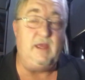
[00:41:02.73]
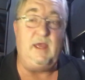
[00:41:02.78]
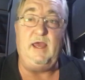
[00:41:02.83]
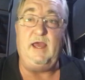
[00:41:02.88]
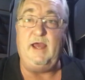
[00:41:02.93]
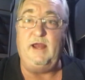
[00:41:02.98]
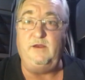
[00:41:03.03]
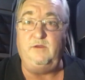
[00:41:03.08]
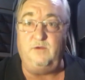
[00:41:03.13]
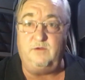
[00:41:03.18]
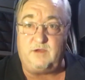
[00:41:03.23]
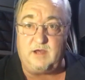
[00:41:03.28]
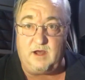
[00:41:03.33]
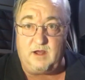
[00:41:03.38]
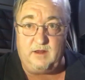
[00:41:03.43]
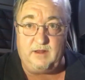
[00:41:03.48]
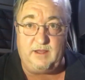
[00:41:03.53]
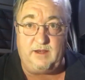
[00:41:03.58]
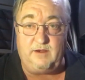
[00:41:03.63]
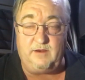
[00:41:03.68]
and you
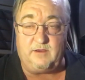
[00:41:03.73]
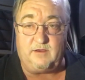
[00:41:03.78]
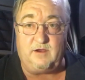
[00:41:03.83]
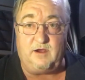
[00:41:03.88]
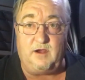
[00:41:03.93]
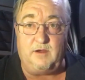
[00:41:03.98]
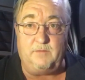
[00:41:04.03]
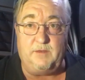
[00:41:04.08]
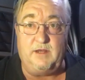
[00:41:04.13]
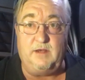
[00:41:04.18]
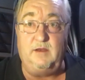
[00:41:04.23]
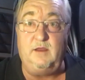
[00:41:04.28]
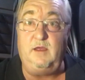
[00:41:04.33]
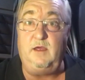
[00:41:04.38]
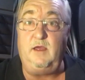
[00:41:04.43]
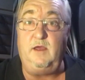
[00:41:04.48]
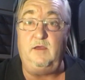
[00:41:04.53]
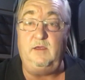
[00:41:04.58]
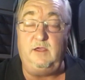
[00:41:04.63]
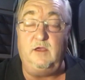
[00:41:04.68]
call into Garmin,
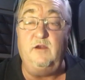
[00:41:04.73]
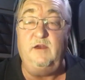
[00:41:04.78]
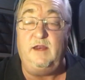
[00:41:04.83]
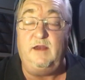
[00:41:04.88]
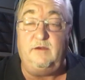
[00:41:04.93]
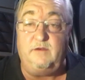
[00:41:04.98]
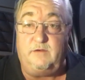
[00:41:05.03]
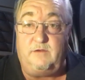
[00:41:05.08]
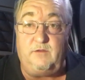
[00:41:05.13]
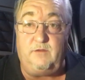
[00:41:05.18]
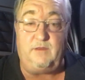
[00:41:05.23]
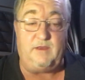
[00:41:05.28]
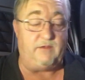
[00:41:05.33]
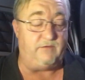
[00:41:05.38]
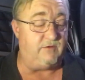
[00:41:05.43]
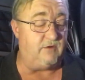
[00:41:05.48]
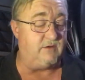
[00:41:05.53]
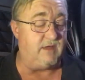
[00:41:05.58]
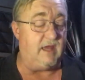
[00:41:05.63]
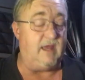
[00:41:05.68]
you need to do this,
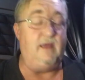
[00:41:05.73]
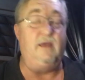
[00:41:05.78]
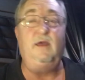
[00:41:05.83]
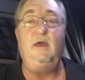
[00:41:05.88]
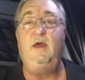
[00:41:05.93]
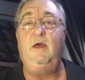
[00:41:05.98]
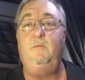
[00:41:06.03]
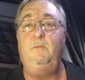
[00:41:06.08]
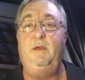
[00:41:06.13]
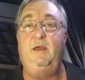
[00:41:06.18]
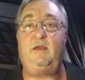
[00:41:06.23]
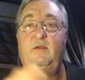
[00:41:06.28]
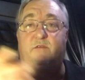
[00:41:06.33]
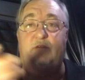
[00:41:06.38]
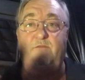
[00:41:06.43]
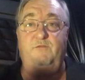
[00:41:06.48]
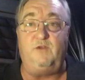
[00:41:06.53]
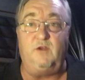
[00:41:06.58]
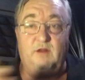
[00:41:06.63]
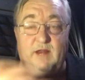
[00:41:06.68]
okay? Because
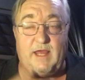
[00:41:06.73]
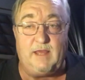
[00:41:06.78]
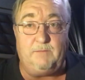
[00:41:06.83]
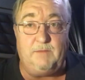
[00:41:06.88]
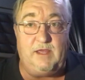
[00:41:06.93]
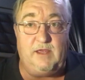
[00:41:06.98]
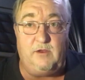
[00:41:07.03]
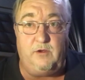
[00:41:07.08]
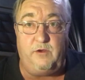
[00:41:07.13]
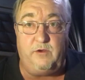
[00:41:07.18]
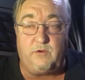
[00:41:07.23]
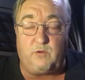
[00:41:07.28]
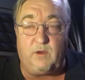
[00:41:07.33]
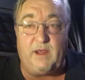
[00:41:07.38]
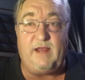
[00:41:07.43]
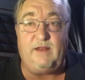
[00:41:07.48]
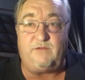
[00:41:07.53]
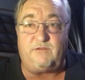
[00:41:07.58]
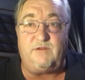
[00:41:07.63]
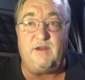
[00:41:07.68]
if you're like me, you
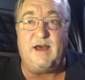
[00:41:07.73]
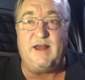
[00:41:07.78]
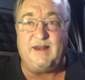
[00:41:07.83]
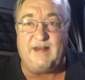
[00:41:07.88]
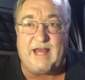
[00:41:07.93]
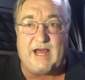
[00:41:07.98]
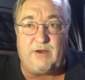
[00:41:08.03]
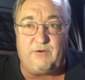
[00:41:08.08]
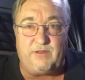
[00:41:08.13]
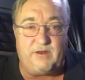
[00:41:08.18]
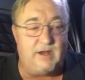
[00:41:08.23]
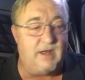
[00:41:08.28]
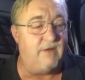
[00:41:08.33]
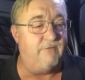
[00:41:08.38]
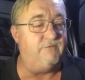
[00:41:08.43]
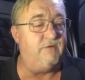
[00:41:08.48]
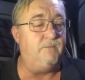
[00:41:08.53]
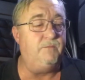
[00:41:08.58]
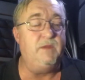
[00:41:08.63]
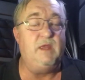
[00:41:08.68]
agree it's not loud
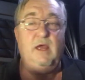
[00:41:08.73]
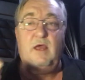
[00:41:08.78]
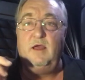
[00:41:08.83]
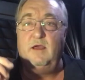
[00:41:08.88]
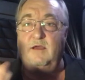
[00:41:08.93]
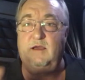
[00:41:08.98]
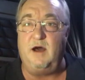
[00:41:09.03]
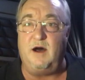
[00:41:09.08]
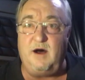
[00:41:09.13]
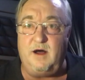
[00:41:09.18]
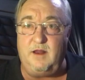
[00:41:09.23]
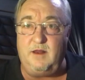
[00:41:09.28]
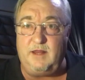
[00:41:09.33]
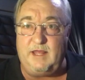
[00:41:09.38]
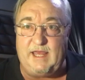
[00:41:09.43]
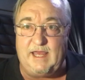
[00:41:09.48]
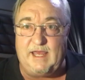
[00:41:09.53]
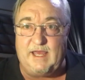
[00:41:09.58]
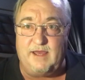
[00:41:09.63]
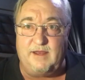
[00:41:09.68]
enough. Call
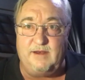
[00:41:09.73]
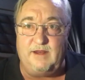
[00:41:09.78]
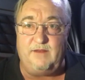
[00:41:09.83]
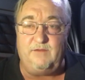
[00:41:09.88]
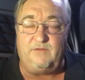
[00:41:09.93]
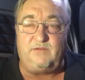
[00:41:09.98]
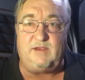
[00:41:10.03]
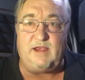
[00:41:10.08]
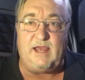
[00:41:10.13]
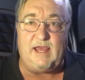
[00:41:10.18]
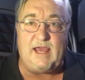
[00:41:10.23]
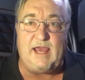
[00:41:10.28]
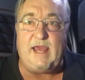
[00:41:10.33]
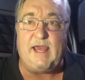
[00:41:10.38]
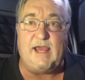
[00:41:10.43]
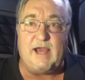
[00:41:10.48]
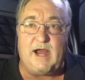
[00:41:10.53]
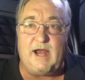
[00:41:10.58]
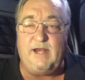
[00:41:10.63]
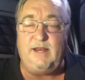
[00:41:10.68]
in and say,
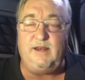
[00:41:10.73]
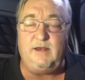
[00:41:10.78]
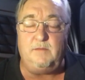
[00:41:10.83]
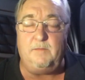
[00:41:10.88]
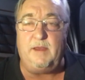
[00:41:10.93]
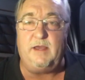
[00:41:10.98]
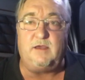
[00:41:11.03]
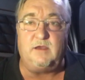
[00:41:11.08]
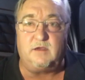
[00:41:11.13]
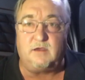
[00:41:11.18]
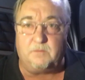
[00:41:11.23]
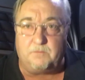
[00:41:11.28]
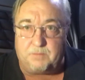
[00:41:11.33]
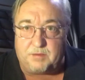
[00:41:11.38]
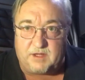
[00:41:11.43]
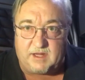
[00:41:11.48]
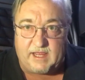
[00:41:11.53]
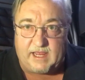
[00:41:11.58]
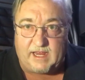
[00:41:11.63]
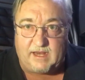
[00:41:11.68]
hey, I need to make a
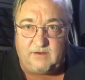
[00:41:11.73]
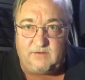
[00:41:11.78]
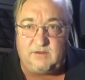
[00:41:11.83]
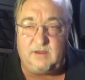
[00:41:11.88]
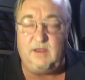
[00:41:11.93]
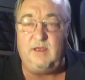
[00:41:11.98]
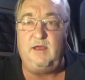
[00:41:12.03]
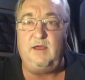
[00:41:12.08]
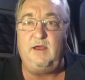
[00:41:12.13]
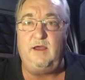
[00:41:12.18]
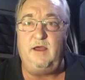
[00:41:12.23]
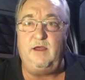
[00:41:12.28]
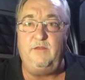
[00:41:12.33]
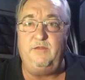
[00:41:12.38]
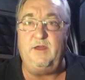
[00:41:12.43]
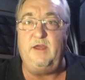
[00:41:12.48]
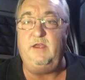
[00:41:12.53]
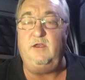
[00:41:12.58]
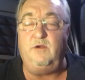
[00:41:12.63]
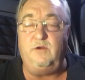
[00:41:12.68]
complaint
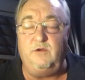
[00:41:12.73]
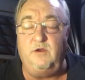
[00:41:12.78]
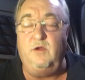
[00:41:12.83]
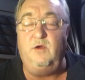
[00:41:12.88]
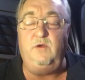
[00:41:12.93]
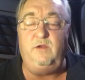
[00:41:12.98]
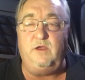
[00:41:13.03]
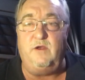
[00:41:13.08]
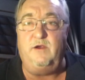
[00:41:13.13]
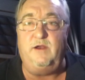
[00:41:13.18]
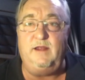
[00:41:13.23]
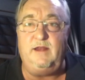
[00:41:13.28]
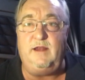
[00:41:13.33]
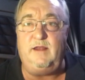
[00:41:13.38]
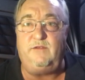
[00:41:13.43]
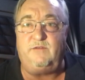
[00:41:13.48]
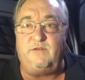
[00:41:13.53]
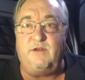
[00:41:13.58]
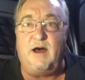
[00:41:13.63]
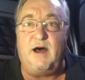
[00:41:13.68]
that your new unit
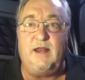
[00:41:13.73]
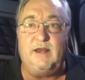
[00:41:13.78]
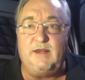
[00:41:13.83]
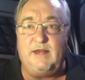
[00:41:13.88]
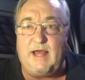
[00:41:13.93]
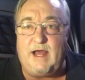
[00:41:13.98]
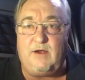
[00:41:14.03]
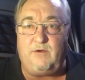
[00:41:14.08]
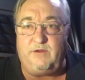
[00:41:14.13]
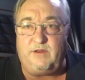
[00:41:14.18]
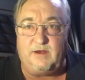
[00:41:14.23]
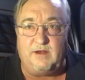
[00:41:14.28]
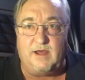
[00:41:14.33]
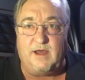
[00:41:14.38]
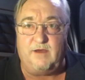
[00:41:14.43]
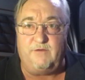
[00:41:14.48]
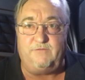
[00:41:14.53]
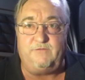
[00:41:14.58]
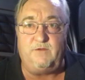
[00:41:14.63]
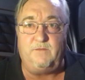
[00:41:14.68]
is not loud
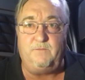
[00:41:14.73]
enough.